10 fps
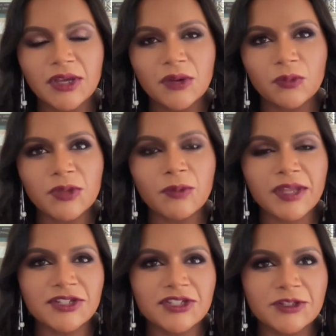we
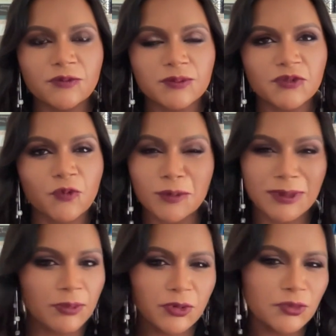wanted to do four
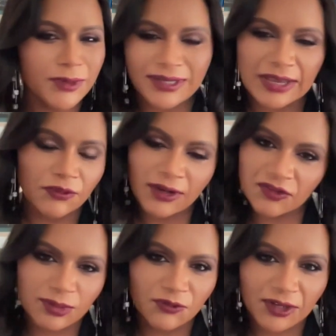people who would never have
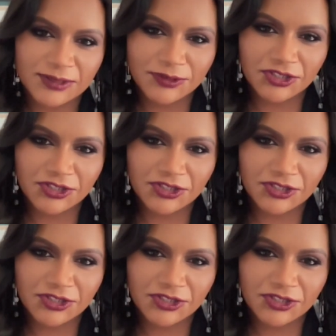been friends with each